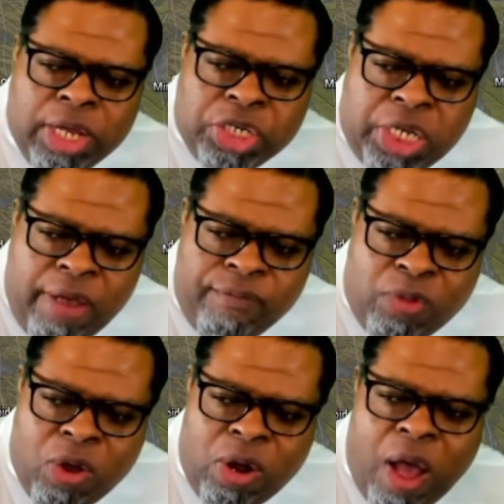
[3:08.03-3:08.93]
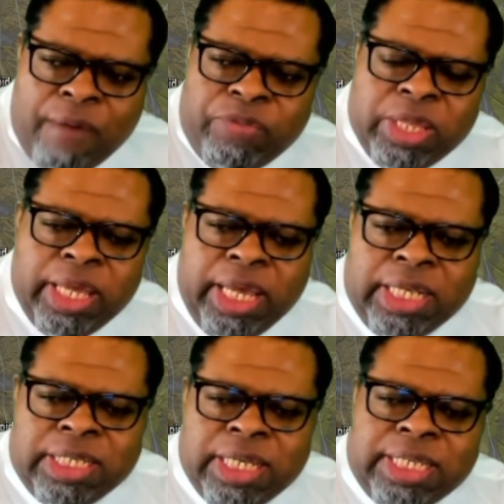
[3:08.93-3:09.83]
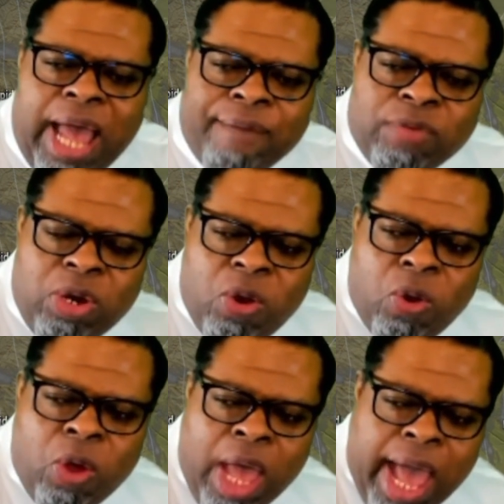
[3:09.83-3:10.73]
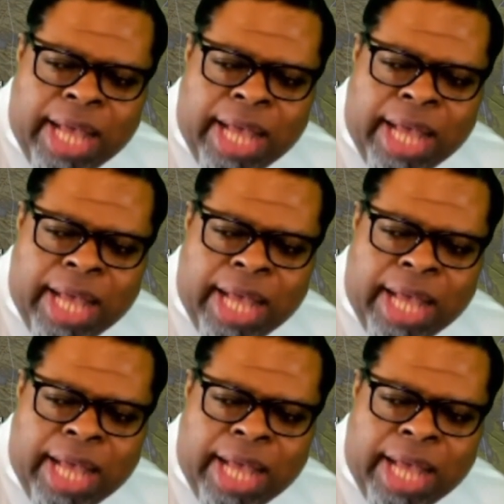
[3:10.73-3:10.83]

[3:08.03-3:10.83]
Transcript: shift on off to the east this afternoon,